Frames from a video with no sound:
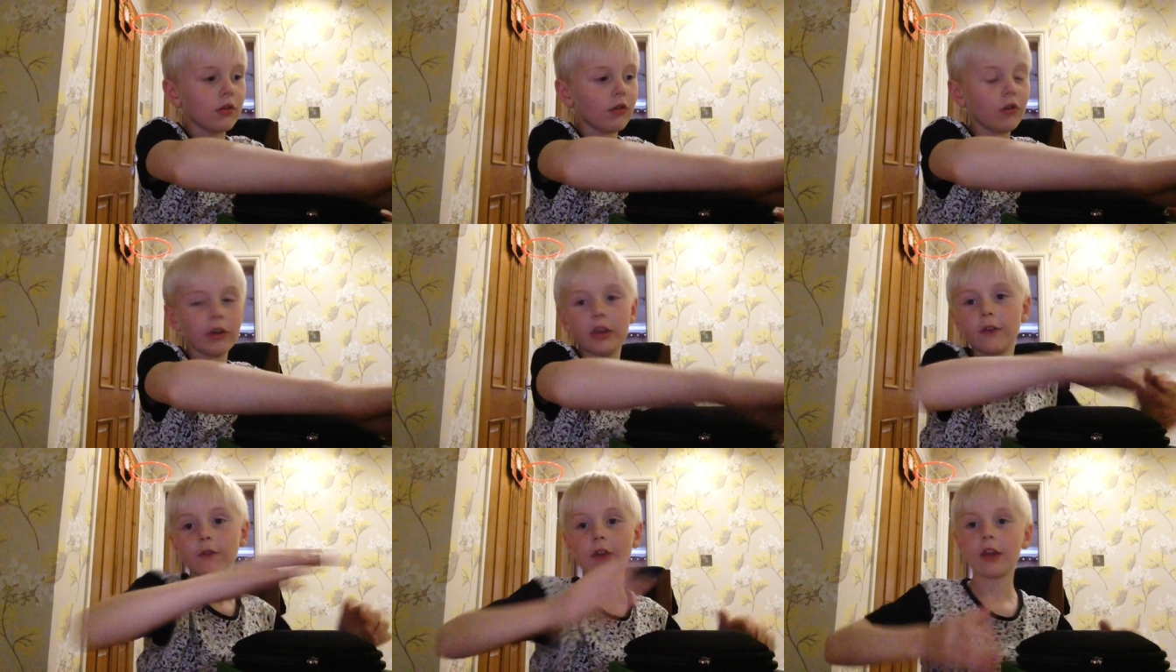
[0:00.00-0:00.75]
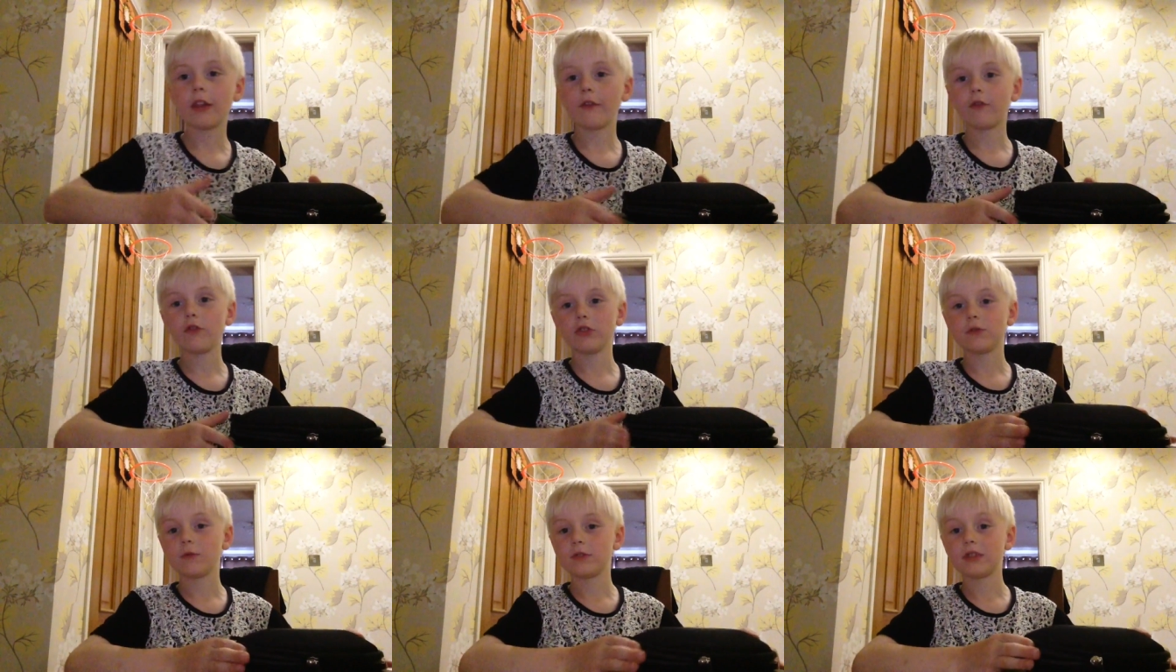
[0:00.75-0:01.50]
like if you get that for
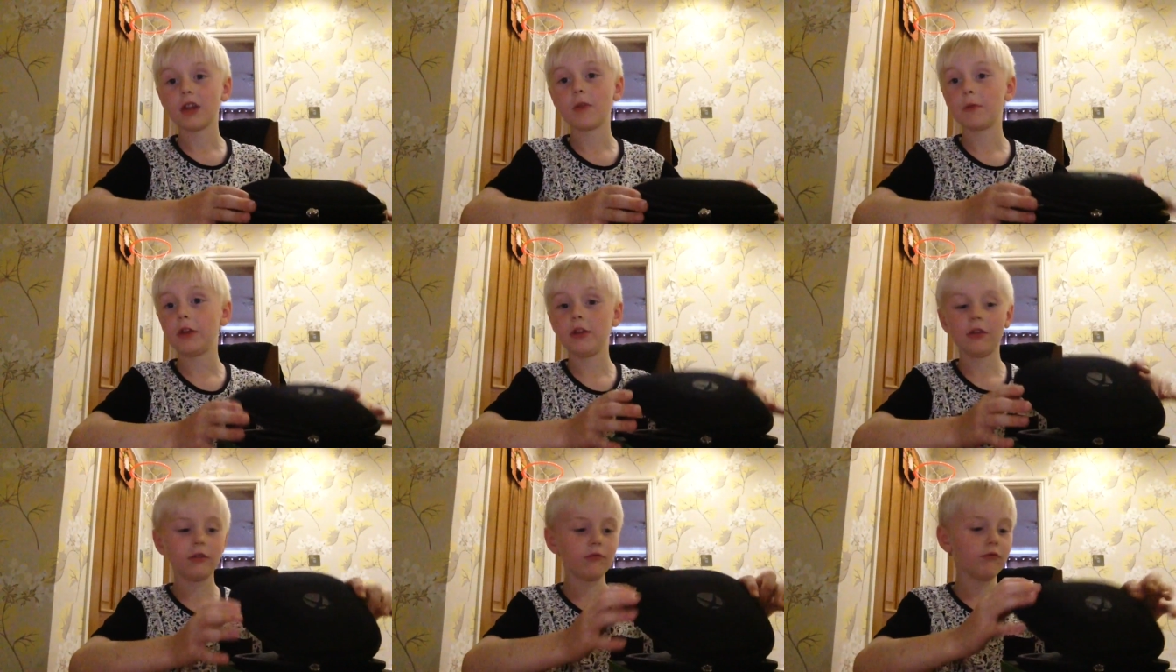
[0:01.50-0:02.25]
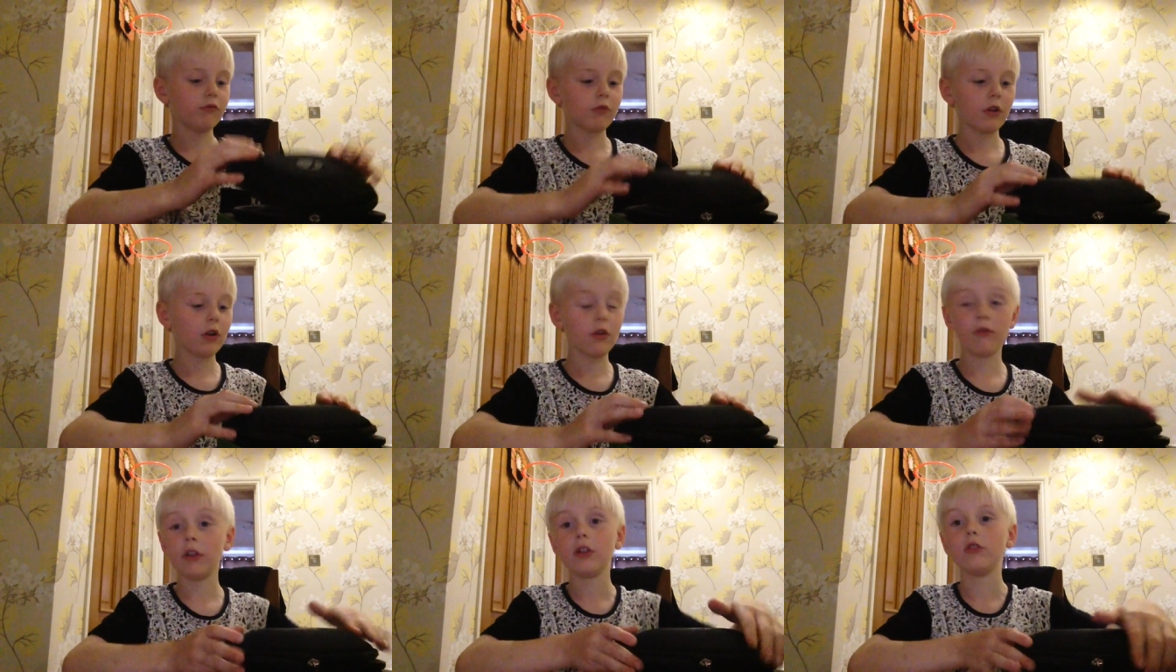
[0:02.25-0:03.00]
Christmas, that'd be a
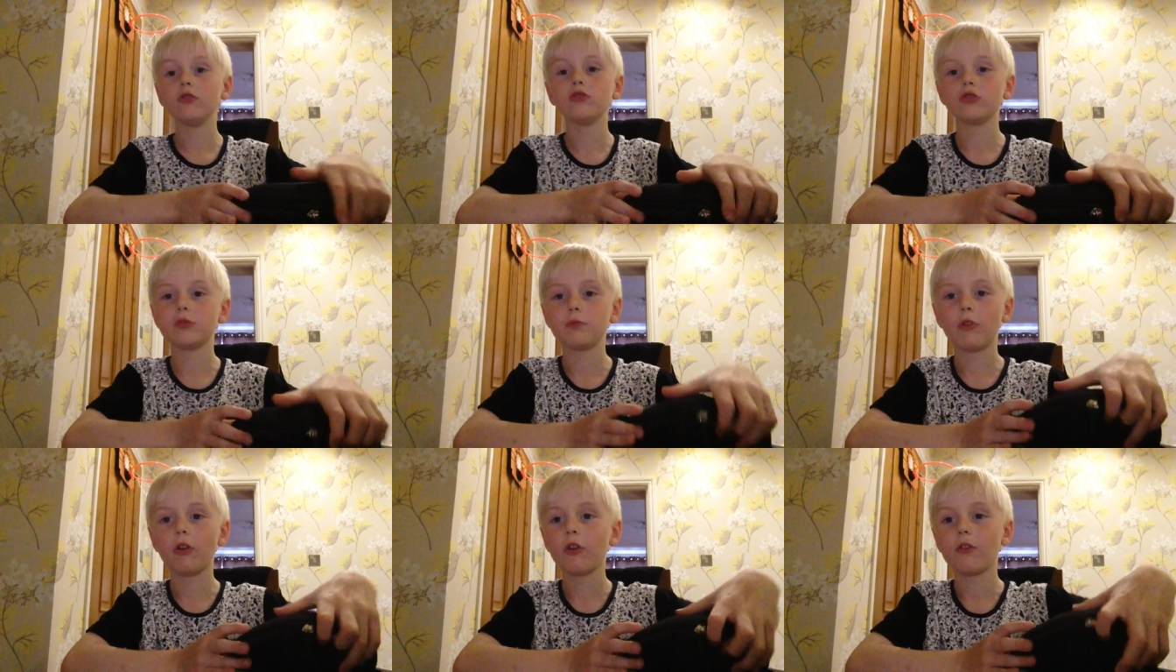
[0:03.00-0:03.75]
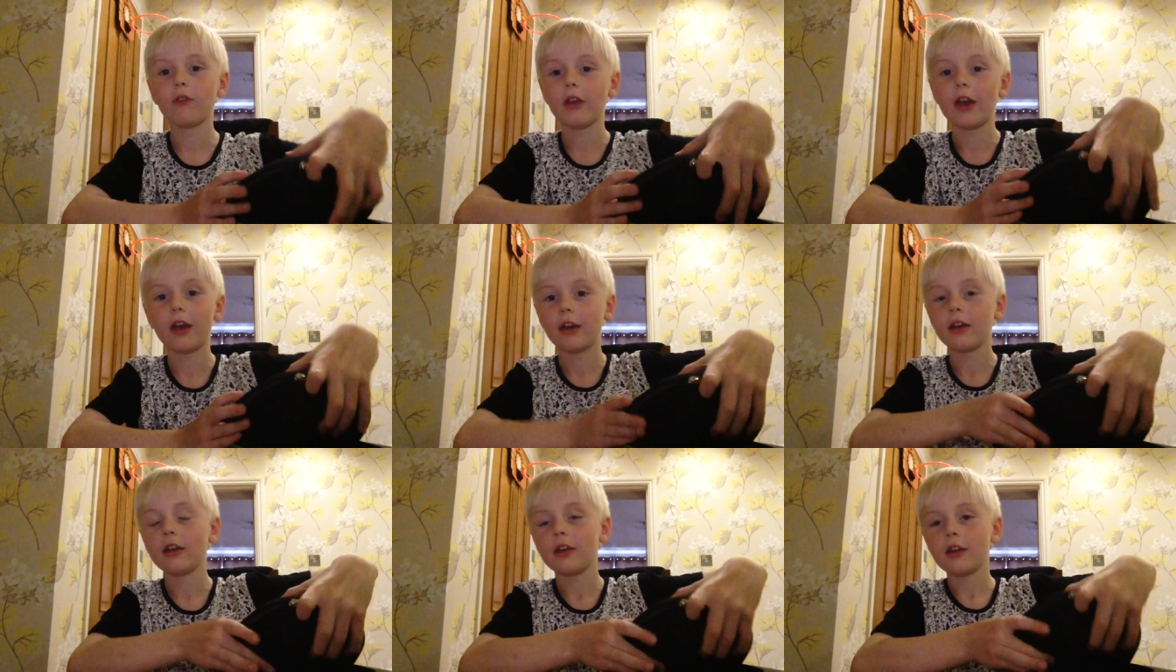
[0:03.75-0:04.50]
really good surprise for you,
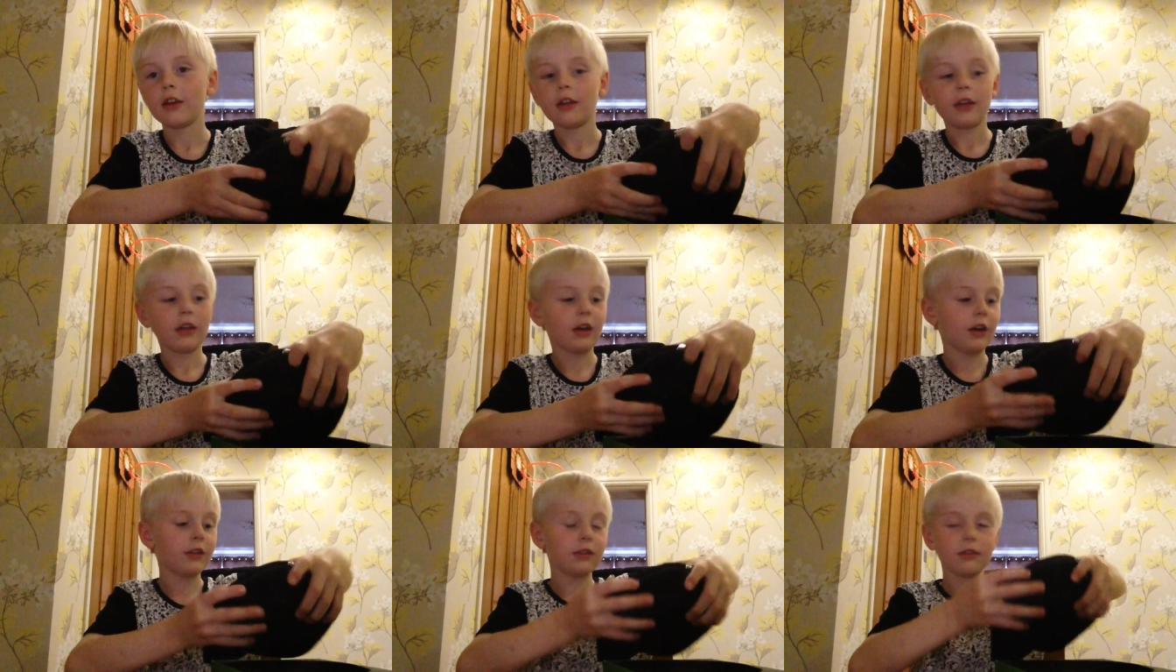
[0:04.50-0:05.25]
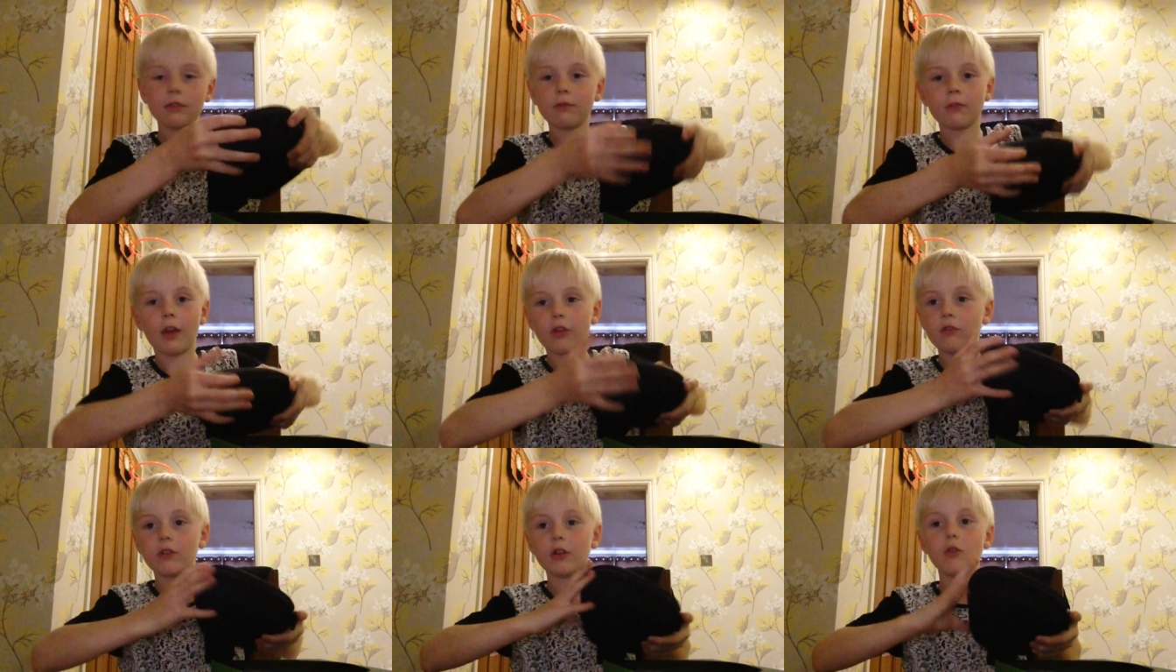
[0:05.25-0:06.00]
and
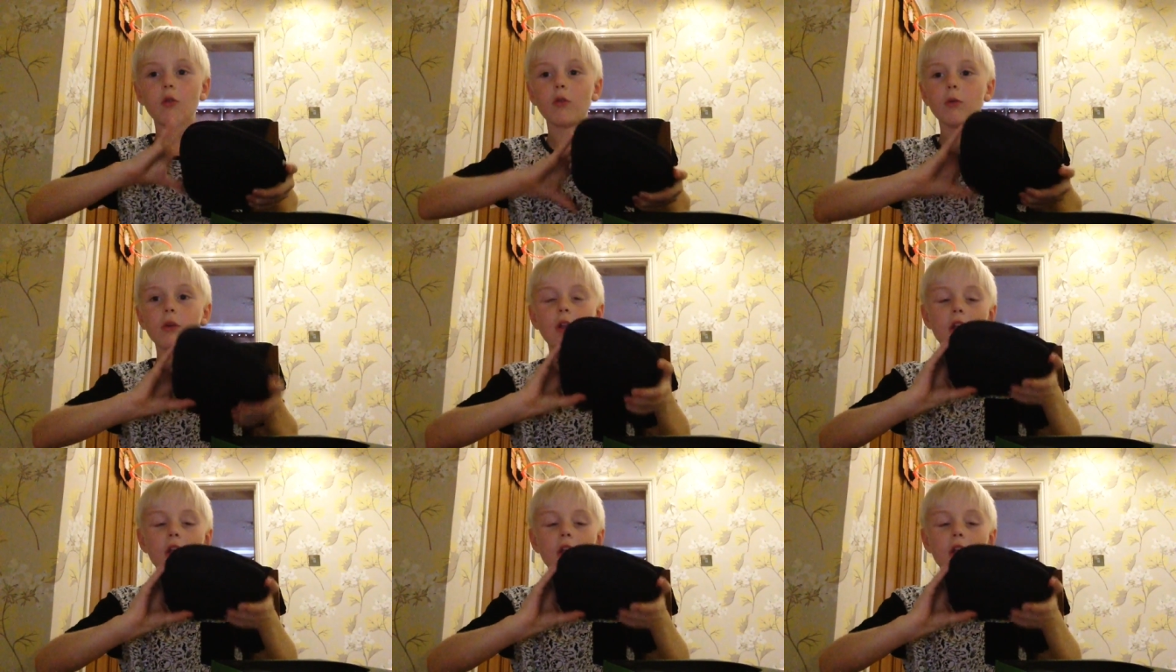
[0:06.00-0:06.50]
that's really cool.